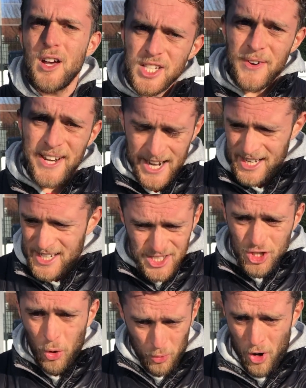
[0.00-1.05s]
Sven, it's
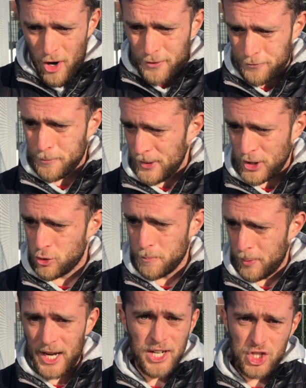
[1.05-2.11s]
so hard for me to
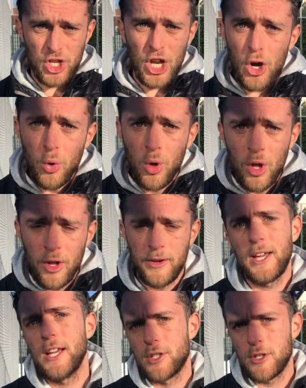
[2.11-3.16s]
play slow.
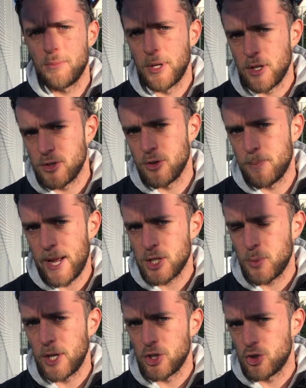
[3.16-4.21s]
Yes, because your
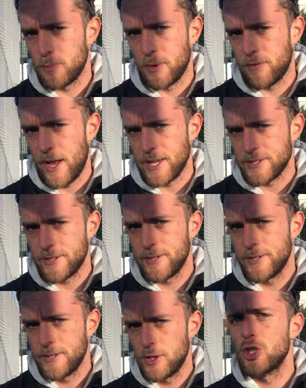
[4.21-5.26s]
backswing is super fast.
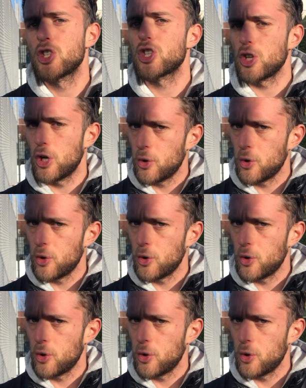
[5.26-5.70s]
Slow